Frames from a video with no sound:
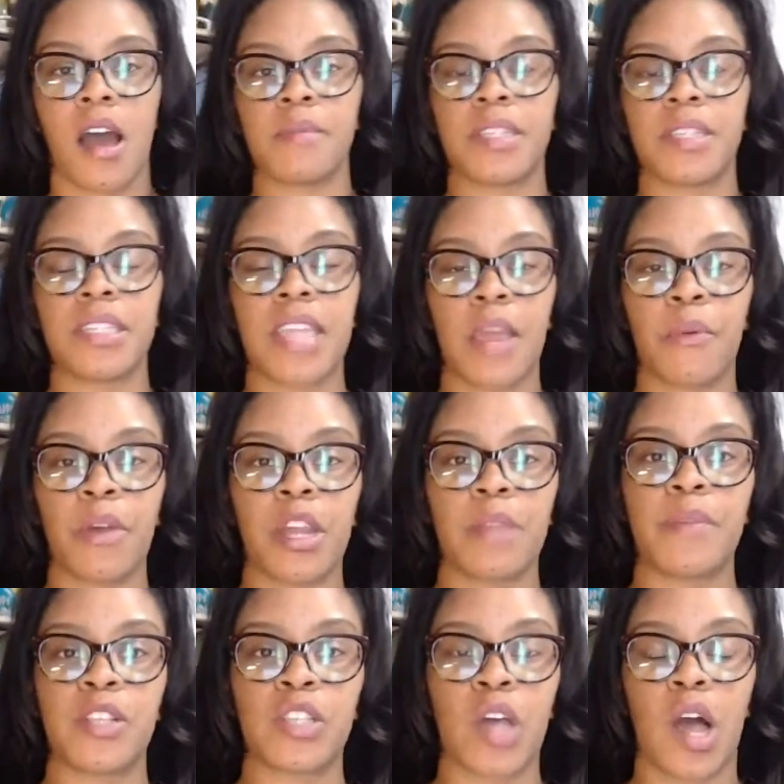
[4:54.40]
Today we're going to be
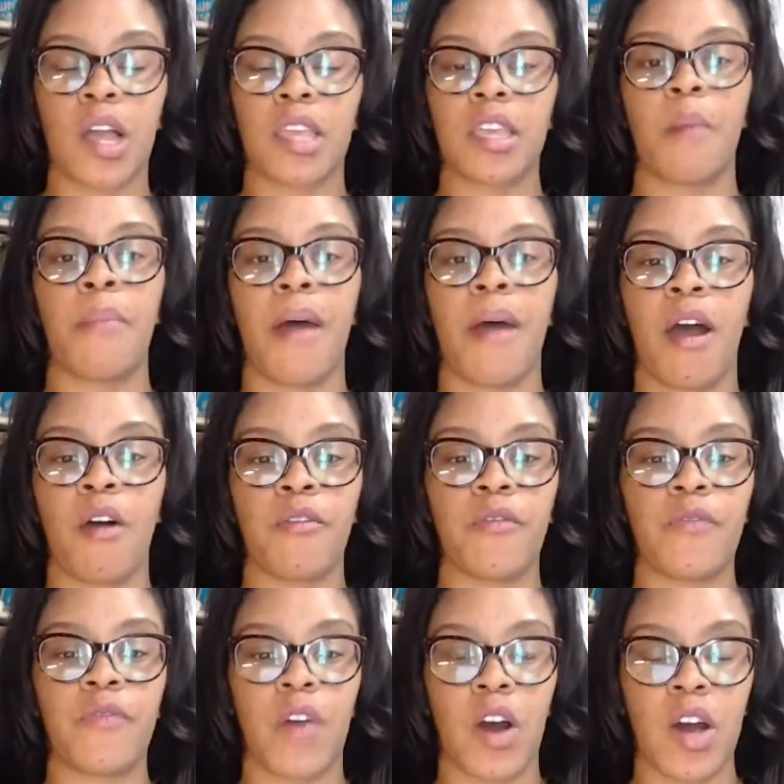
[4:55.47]
talking about
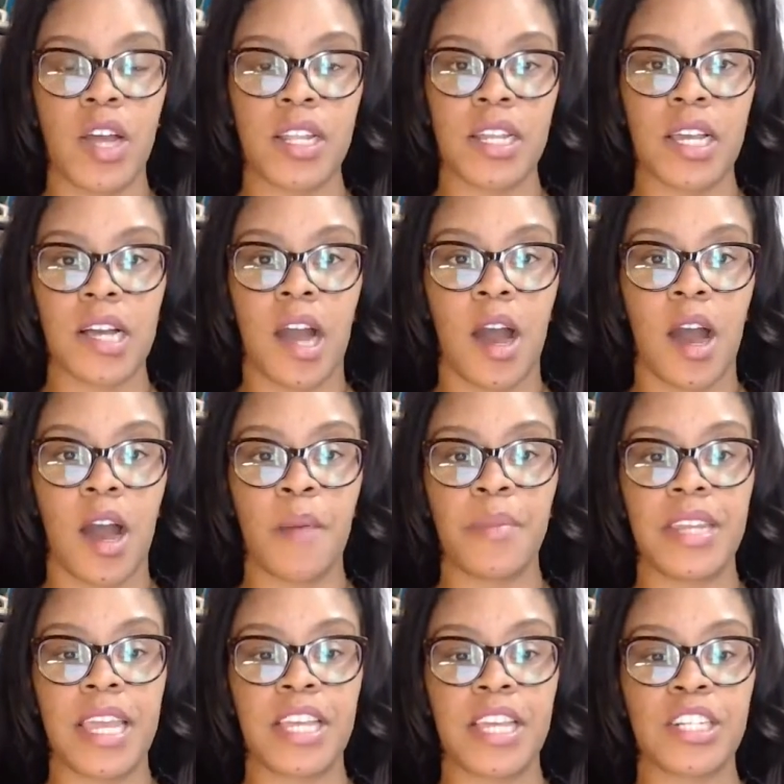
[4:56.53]
font
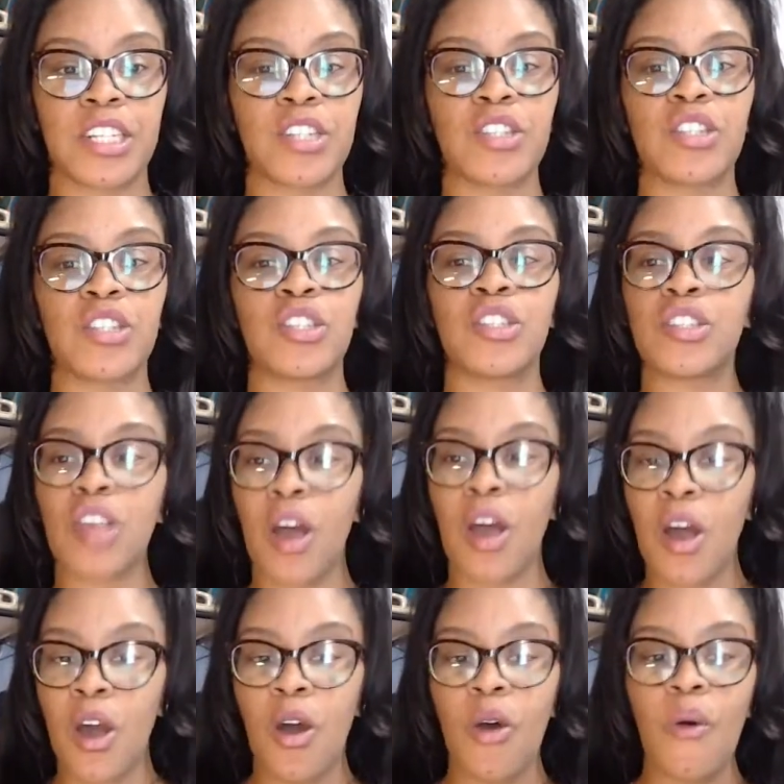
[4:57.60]
combinations.
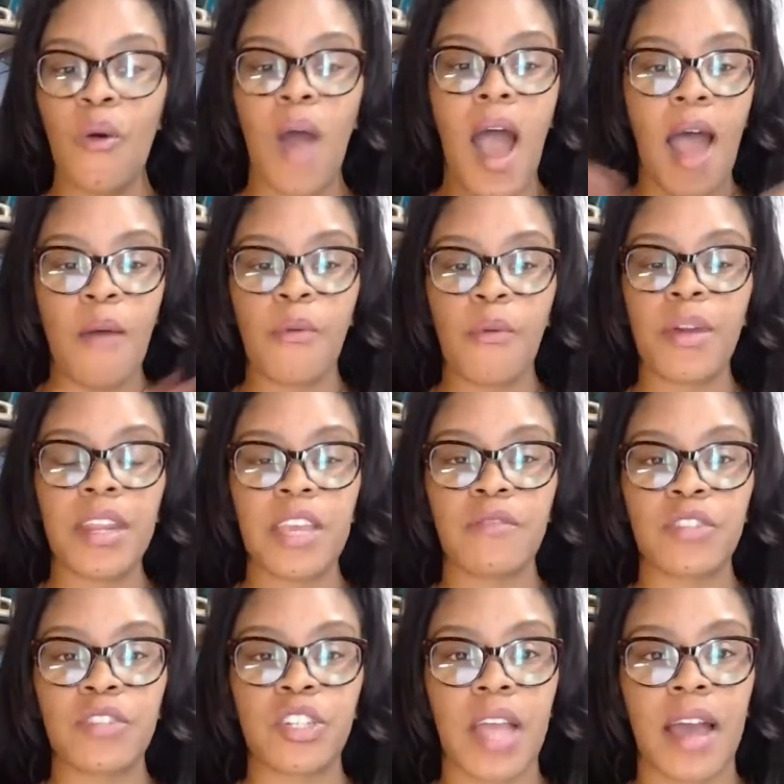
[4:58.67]
So I want to give a
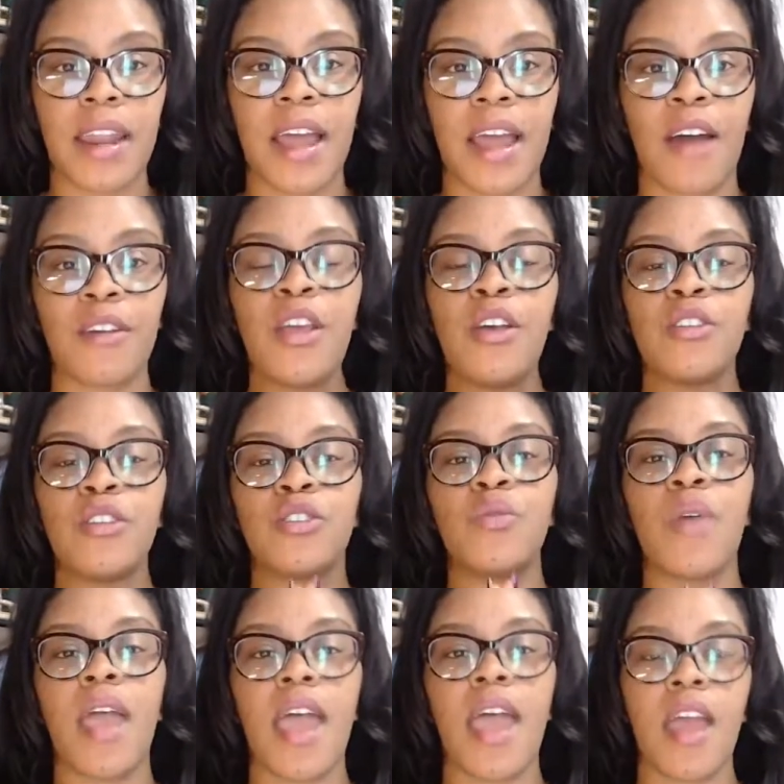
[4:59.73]
shout out
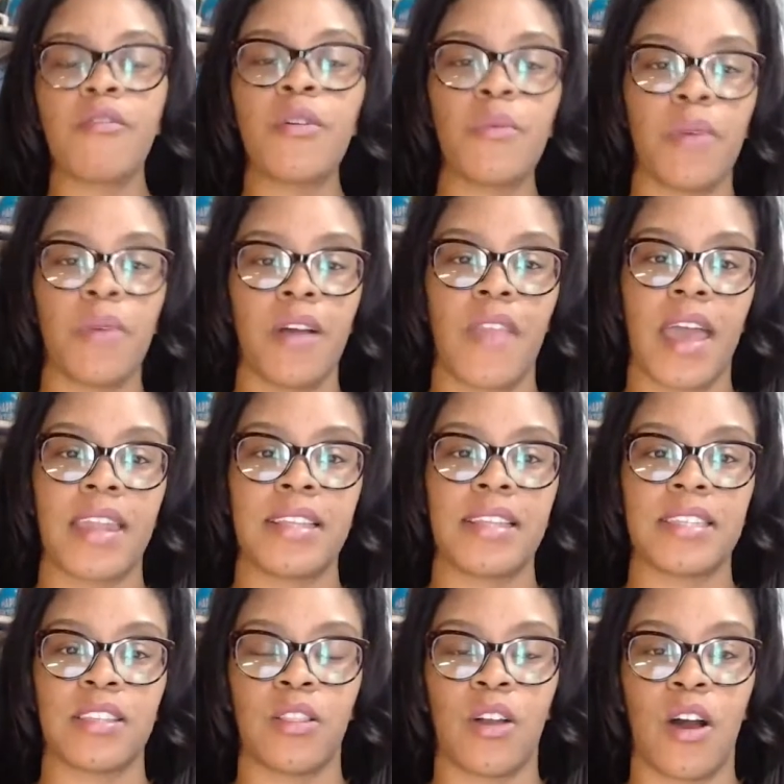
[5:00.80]
to everyone that is
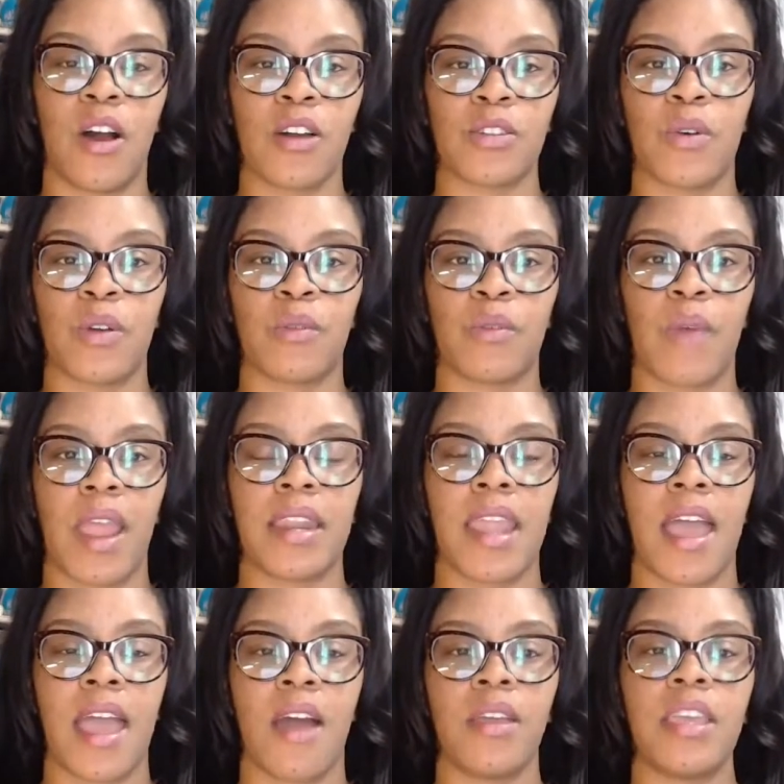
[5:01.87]
logged on right now.